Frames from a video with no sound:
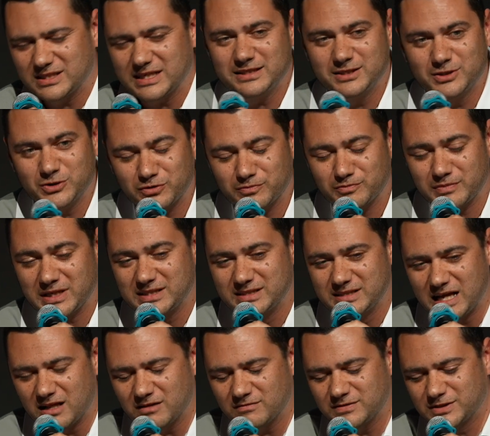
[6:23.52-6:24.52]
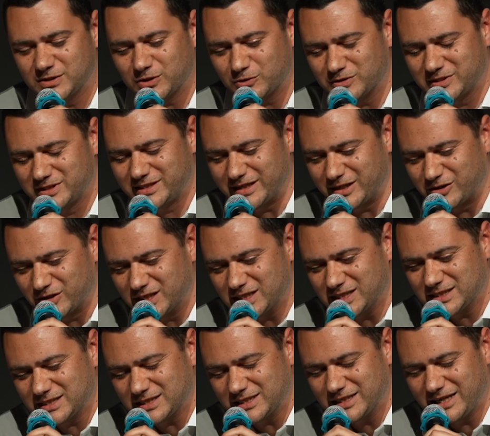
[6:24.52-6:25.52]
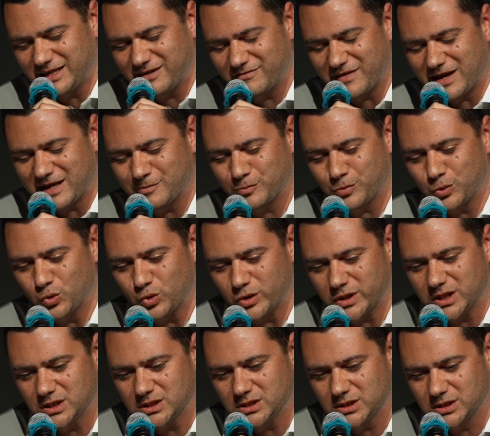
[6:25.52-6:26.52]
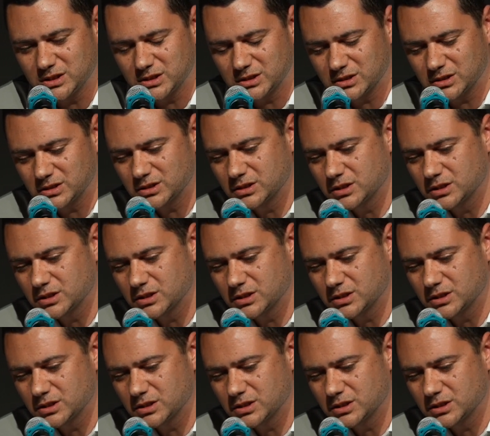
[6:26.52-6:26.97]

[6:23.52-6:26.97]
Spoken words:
I took myself so seriously at that point,